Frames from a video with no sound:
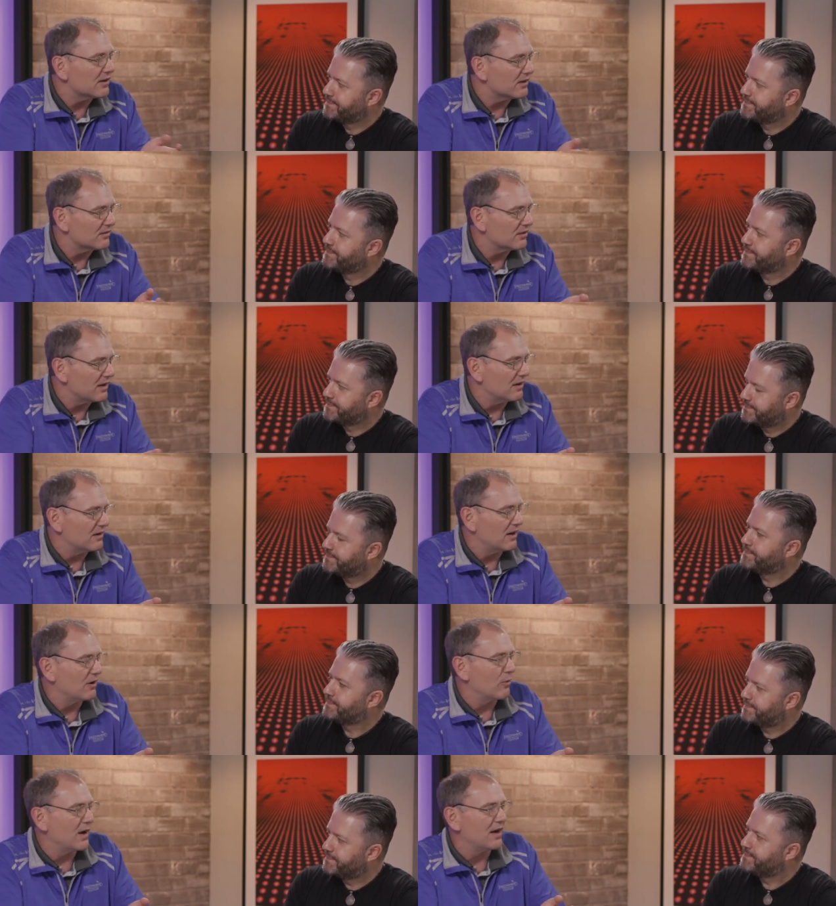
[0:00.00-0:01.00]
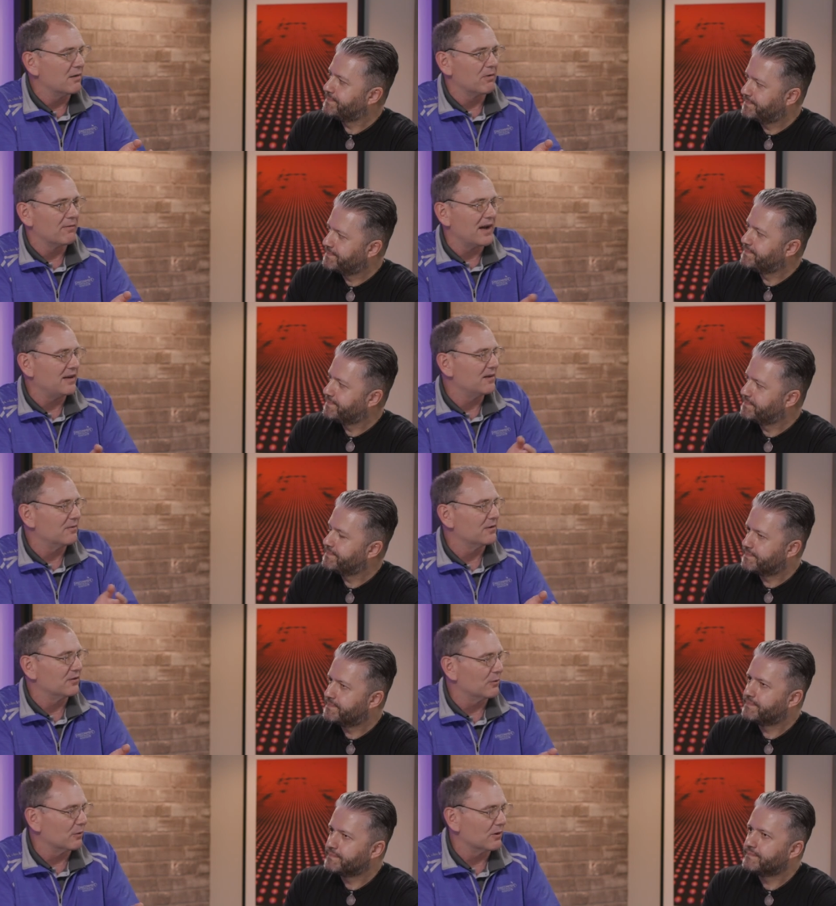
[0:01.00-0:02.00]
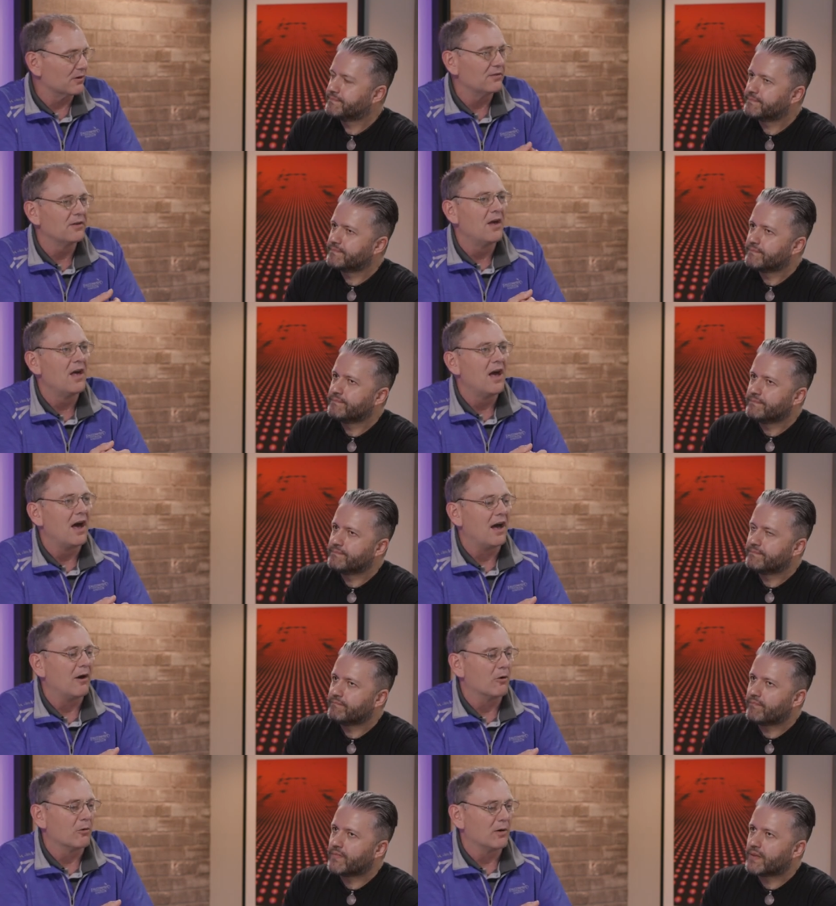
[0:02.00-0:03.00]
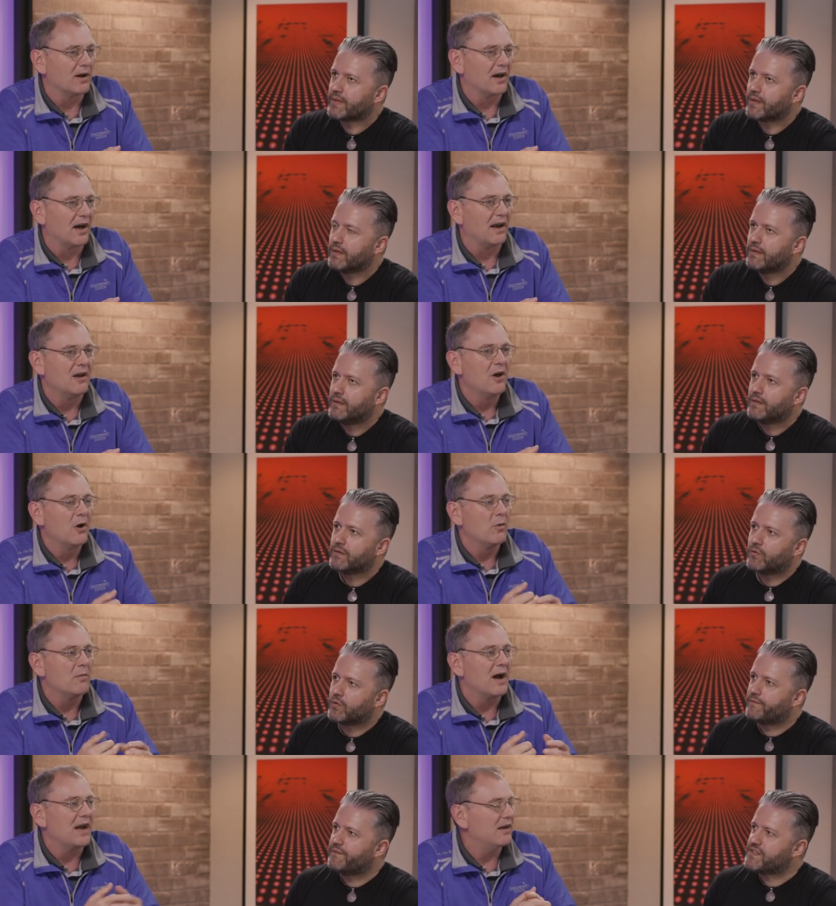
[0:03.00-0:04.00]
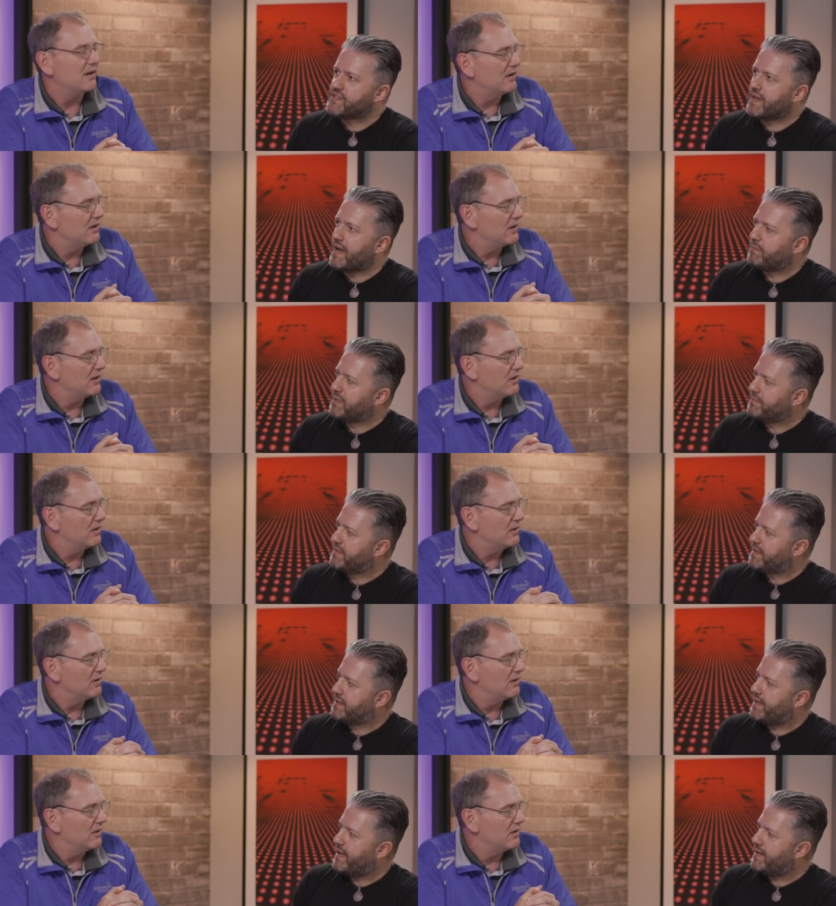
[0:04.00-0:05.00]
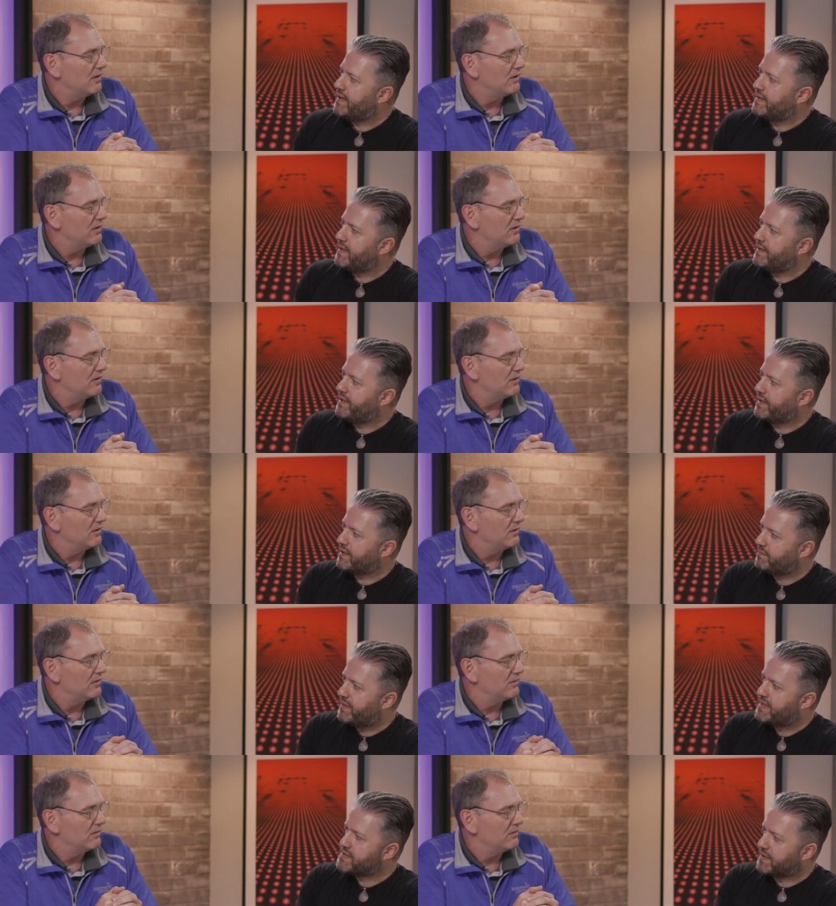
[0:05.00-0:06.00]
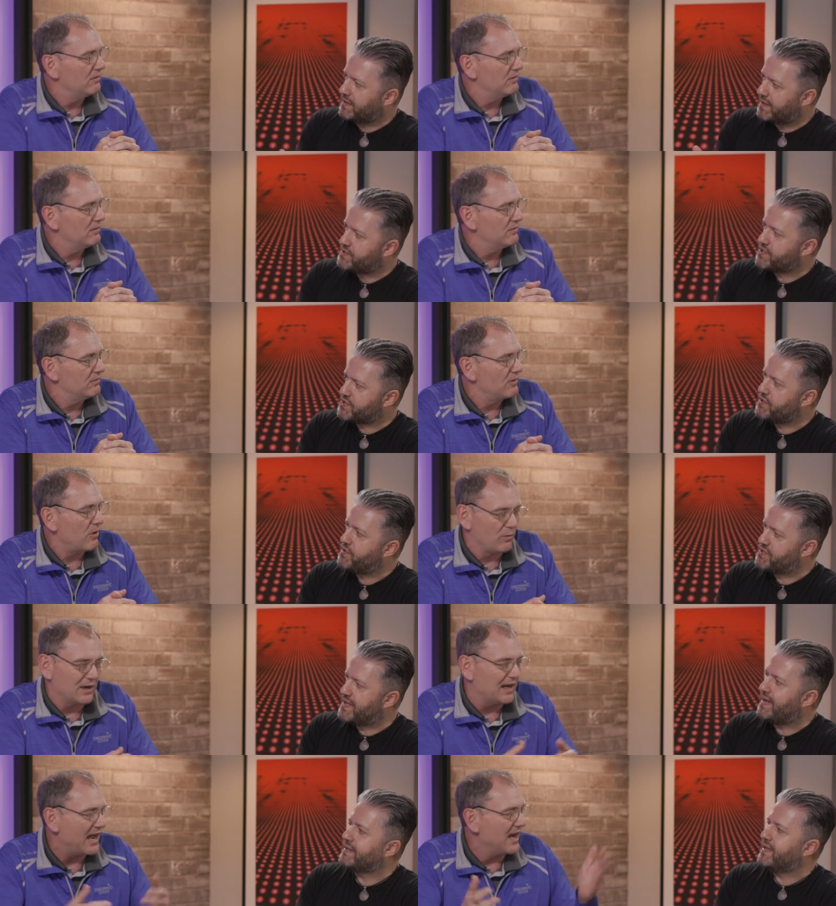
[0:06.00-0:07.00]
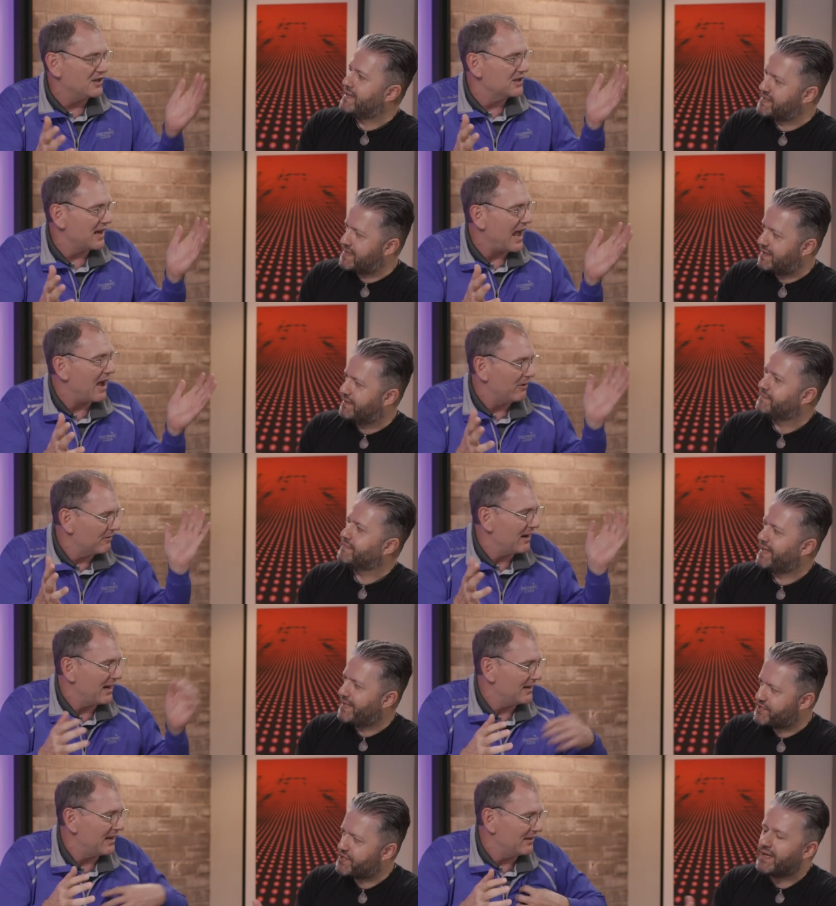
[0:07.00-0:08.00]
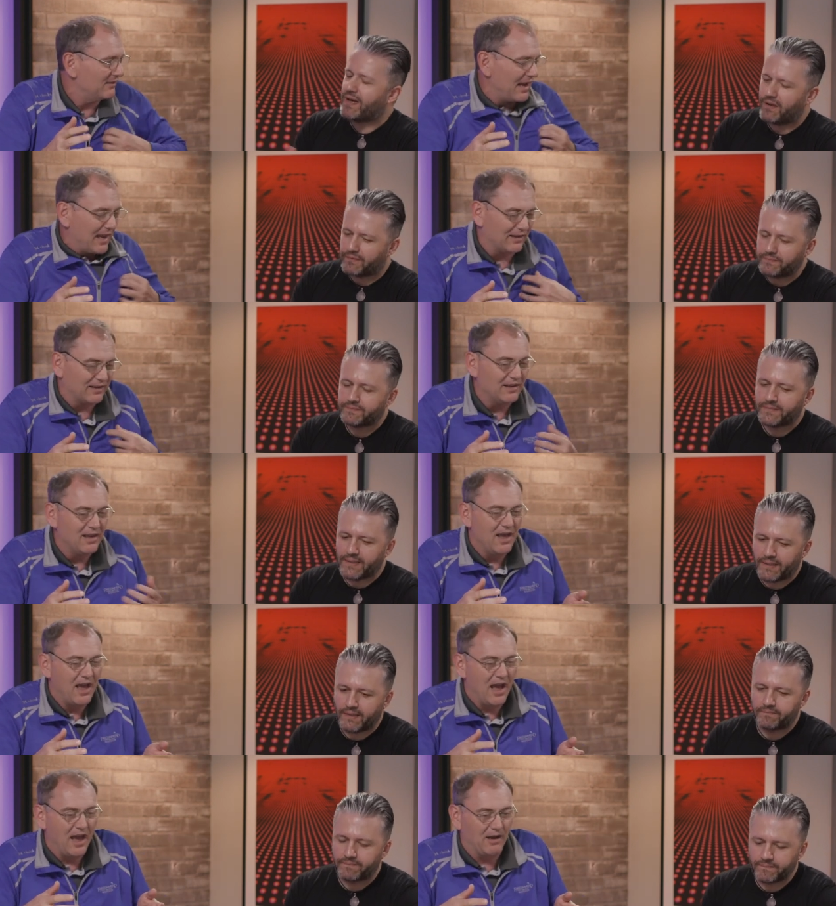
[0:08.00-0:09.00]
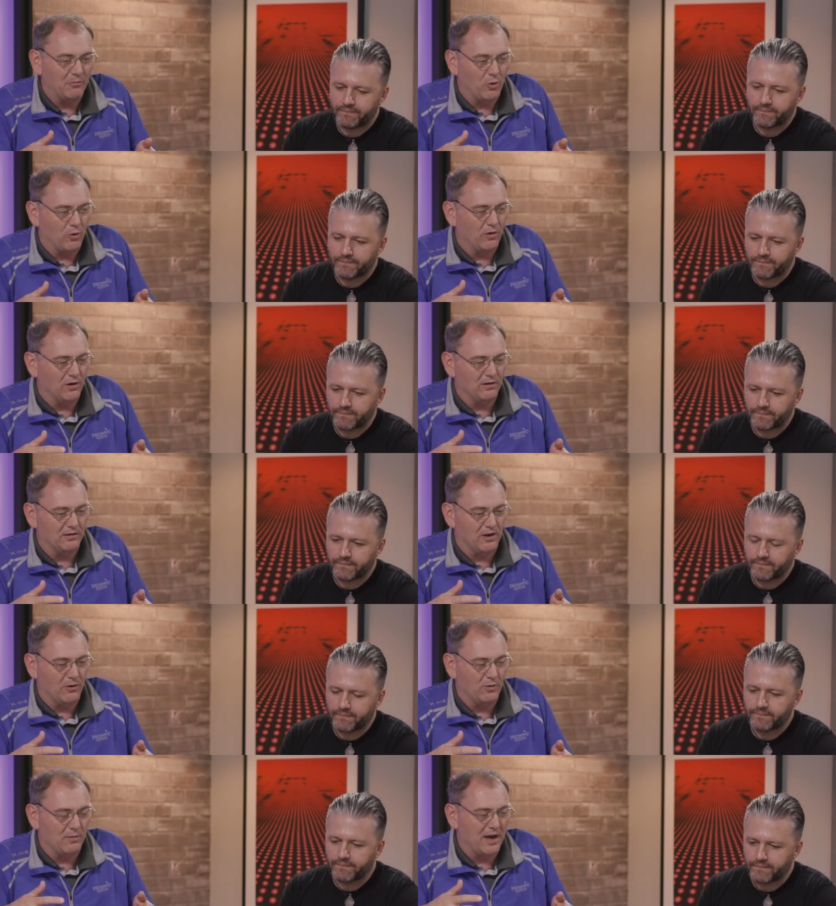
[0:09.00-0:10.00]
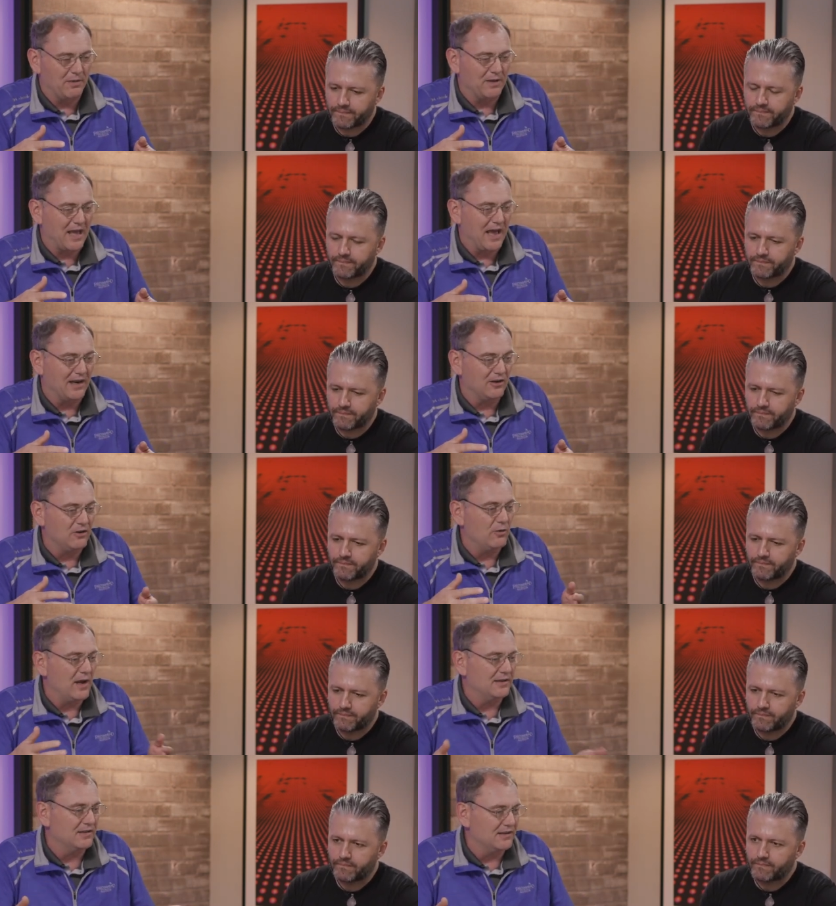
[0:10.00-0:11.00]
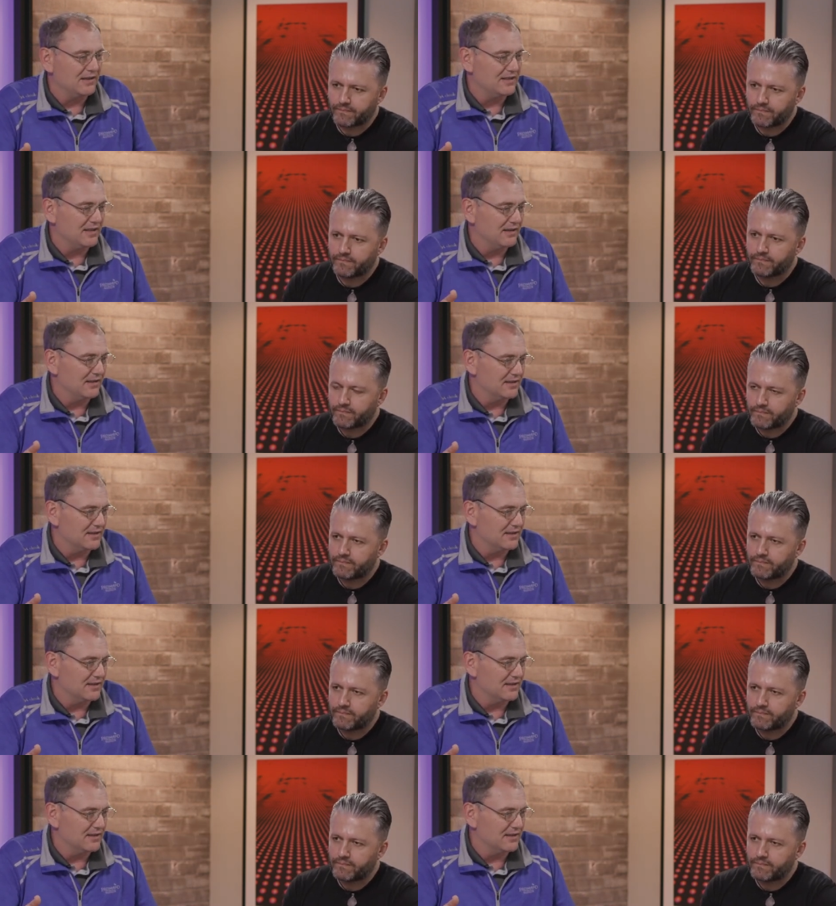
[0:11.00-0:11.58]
Speaker 1: in a, in a, in a way to provide different sorts uh, or whatnot. We or might, if it's time limited data, then you can
Speaker 2: basically just use. Or we that can age it out, right? It exactly. Out. Yeah.
Speaker 1: Um, or you know, we might be adding new entities into the